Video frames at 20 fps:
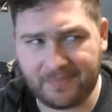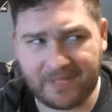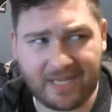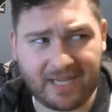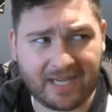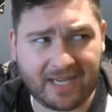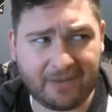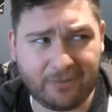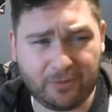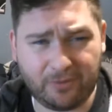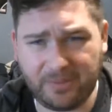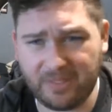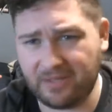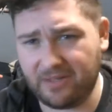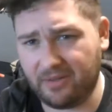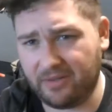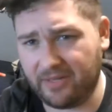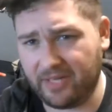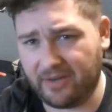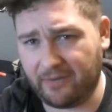I would be on the
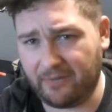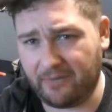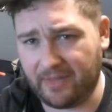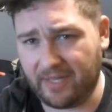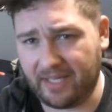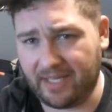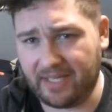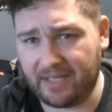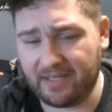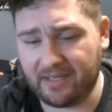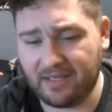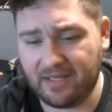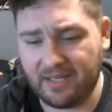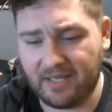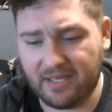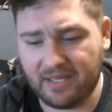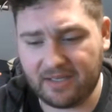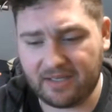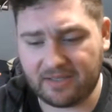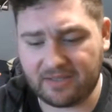lookout for that.
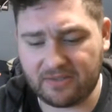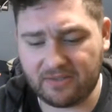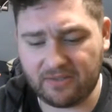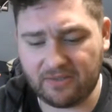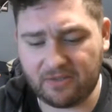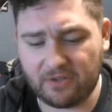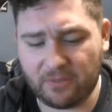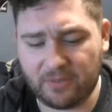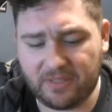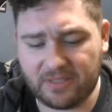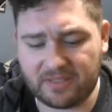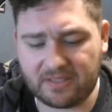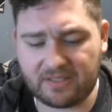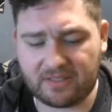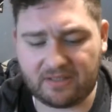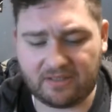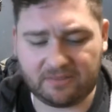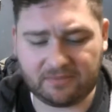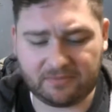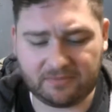Because Tsukiyomi's
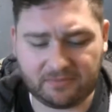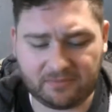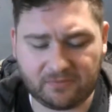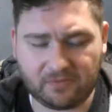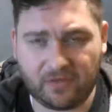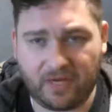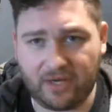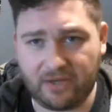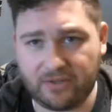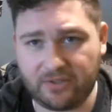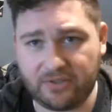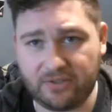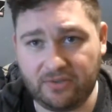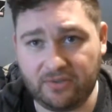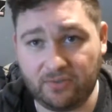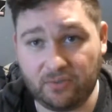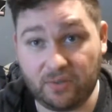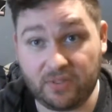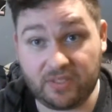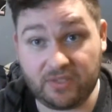rider
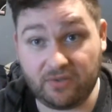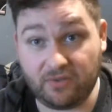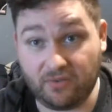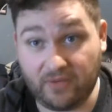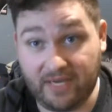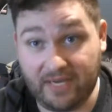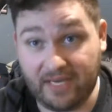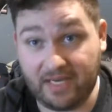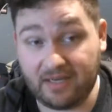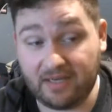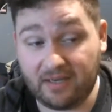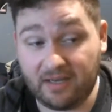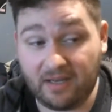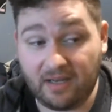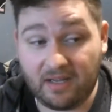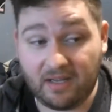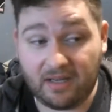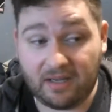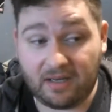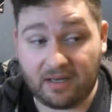suit was great.
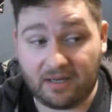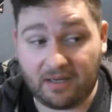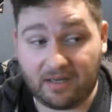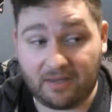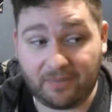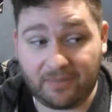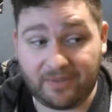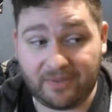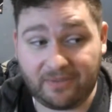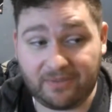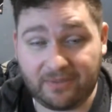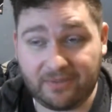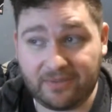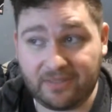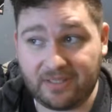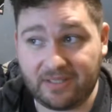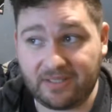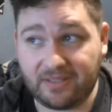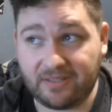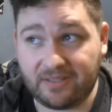I think when
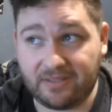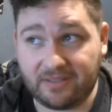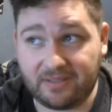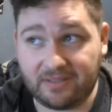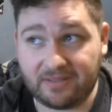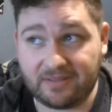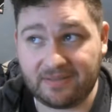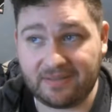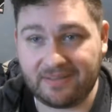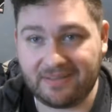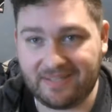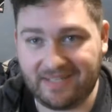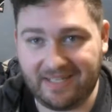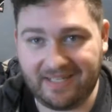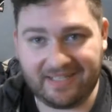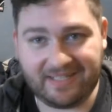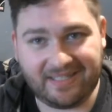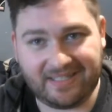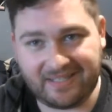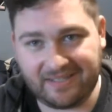
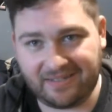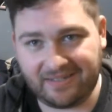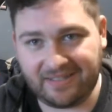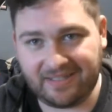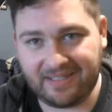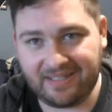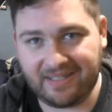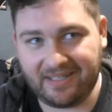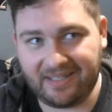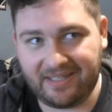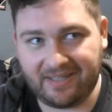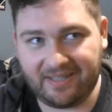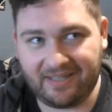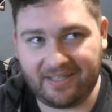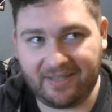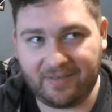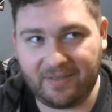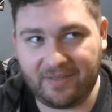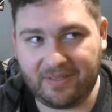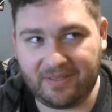Easy saw it,
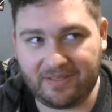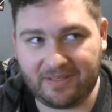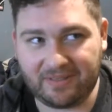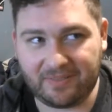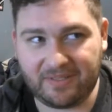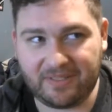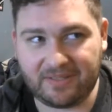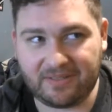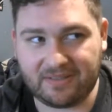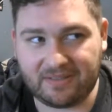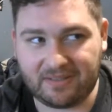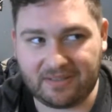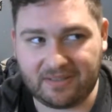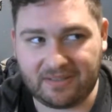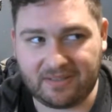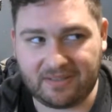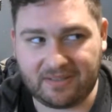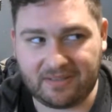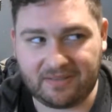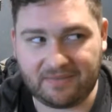him and his
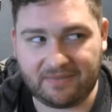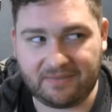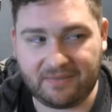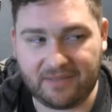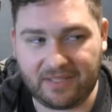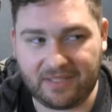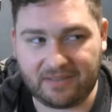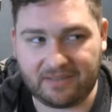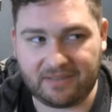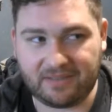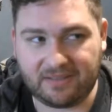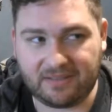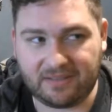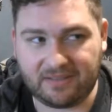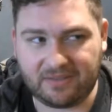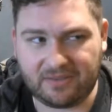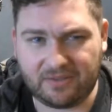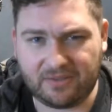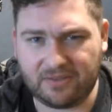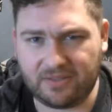friend
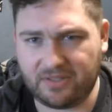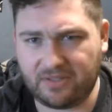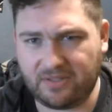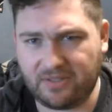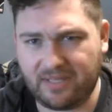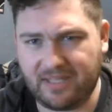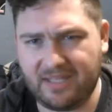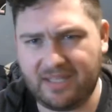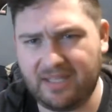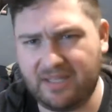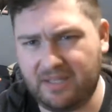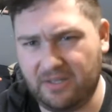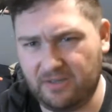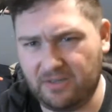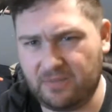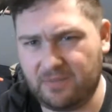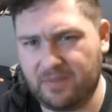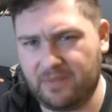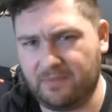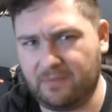Jojo, I think they used
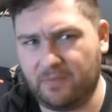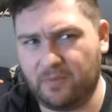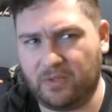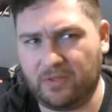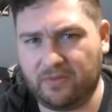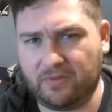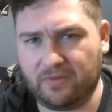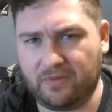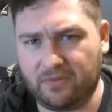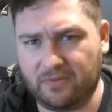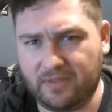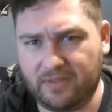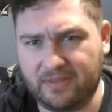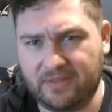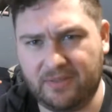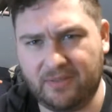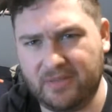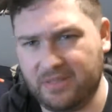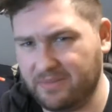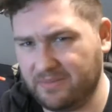to be boyfriend and girlfriend.
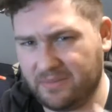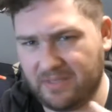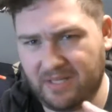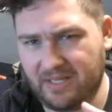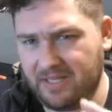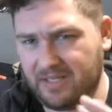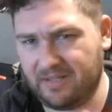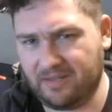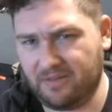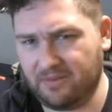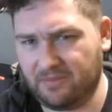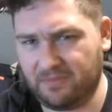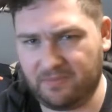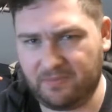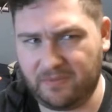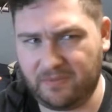Don't want to get into